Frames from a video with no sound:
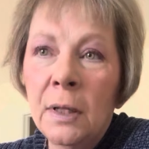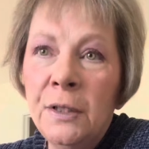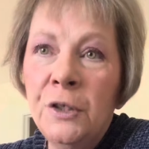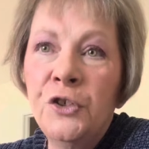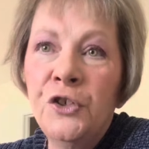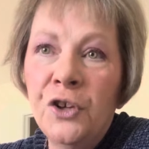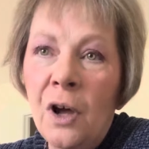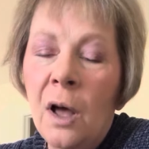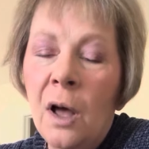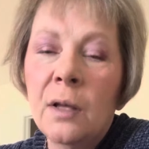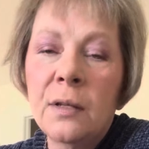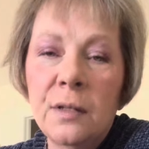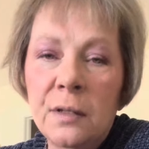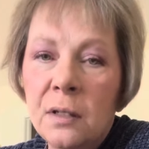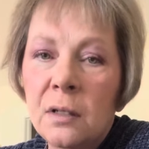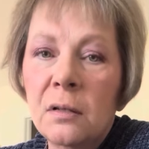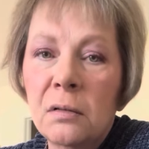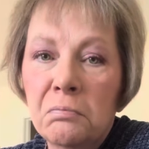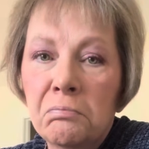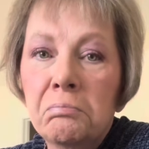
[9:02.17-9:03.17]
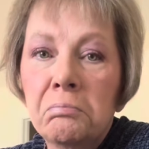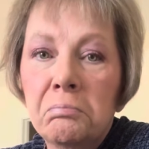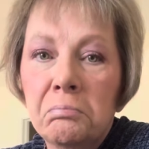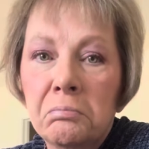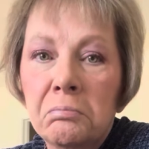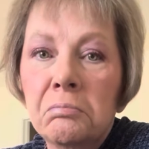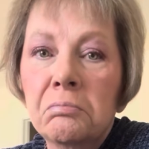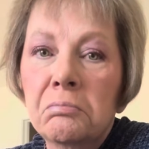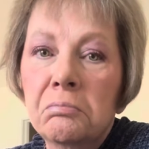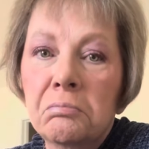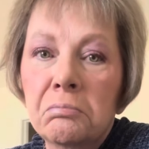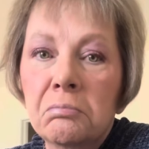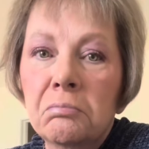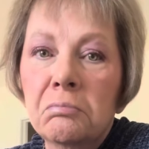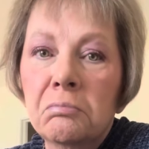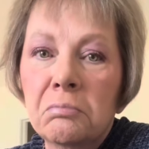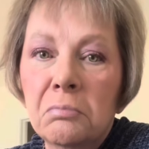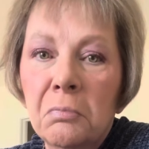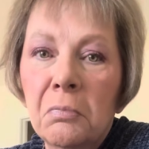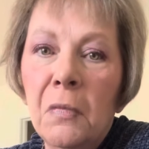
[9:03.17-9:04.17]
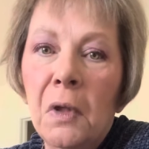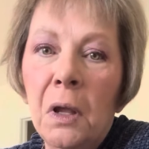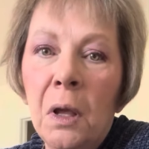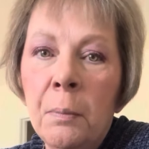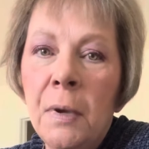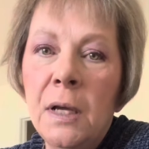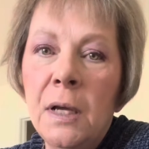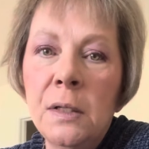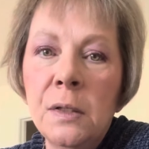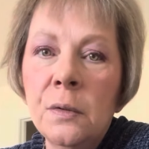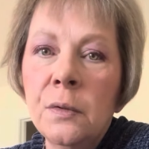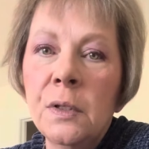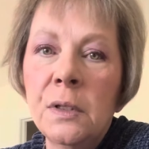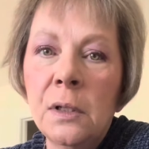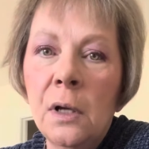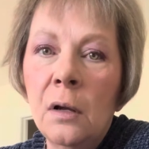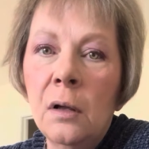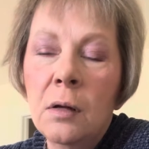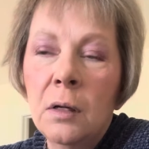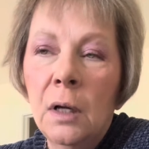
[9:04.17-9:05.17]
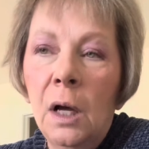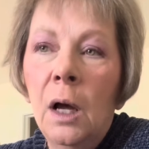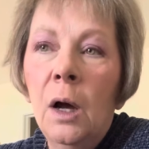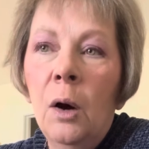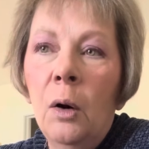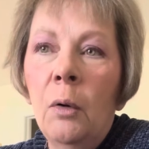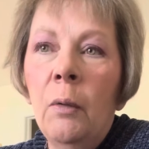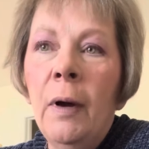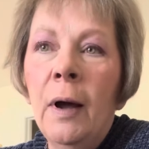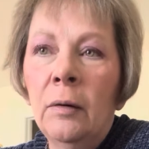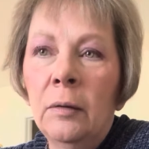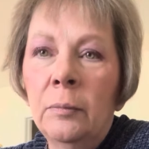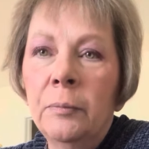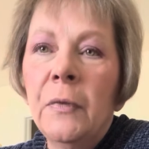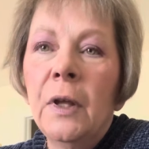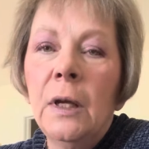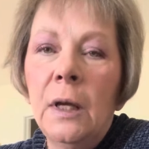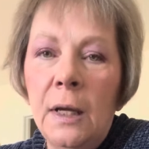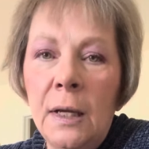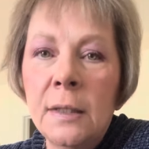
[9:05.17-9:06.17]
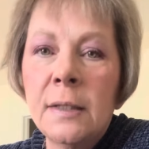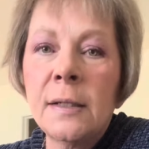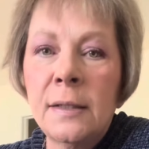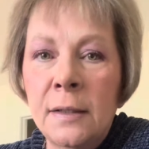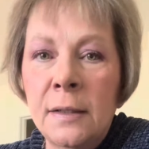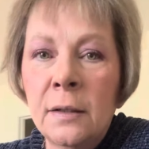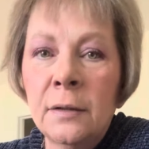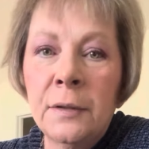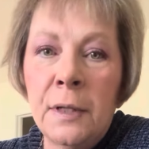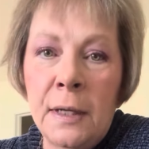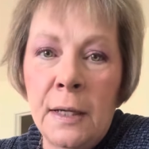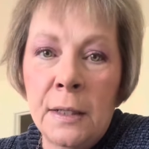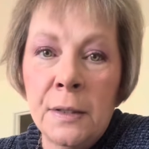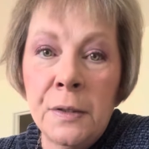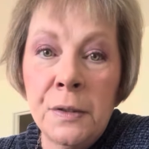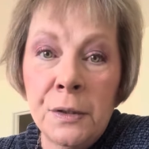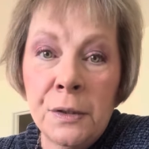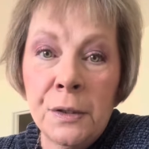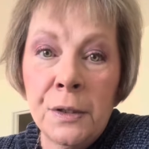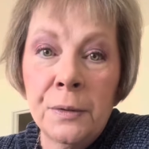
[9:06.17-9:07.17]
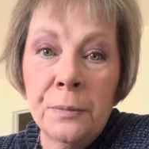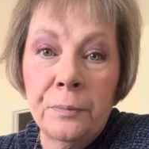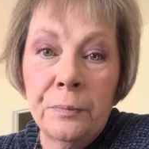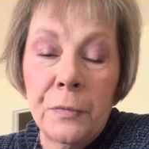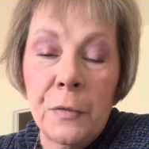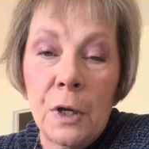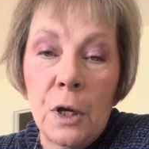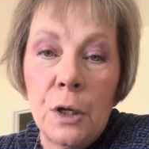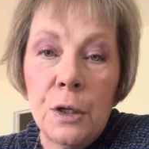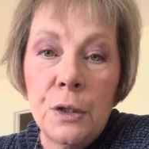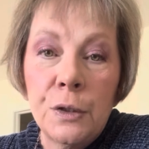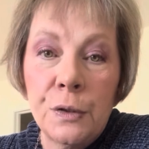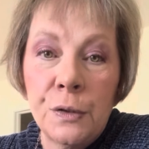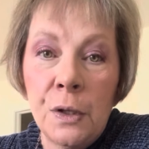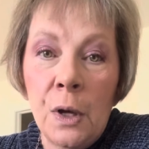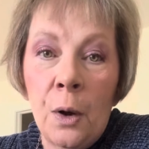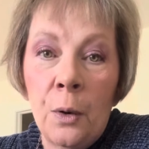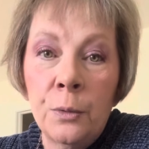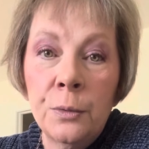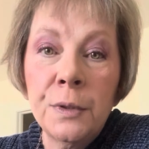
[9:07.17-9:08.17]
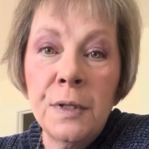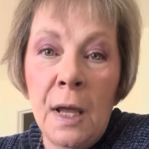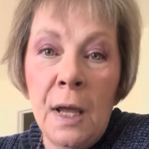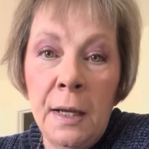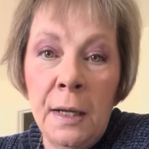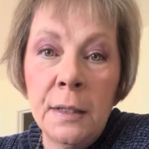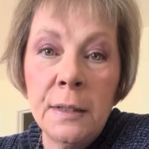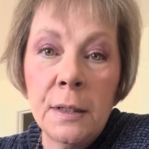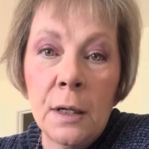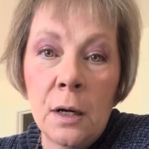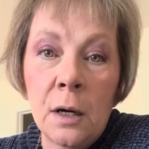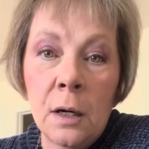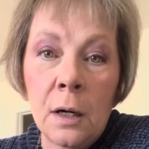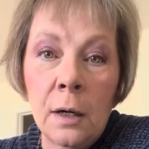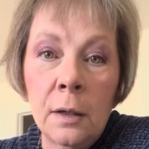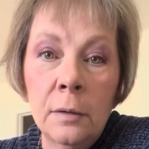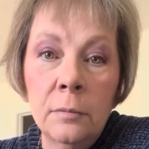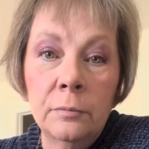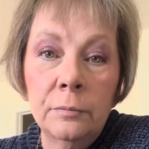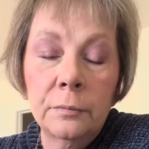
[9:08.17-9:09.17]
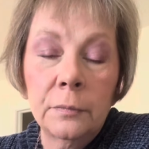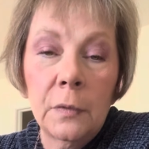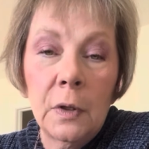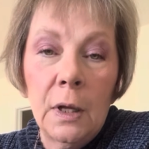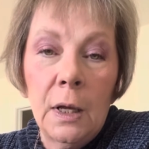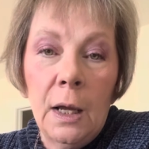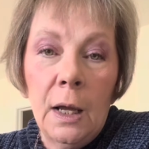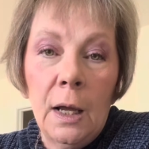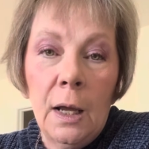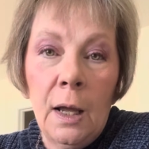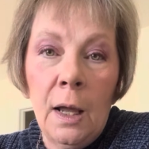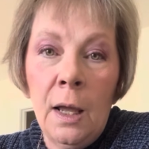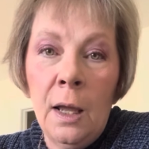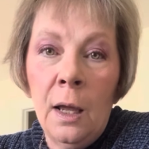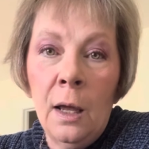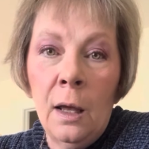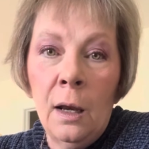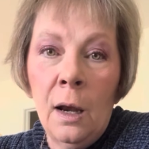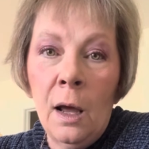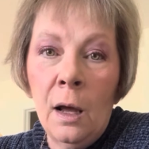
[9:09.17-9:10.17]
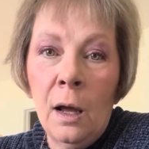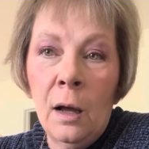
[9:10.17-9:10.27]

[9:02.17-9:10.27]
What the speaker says: just a basal cell, well, it's still cancer. So take it to heart. And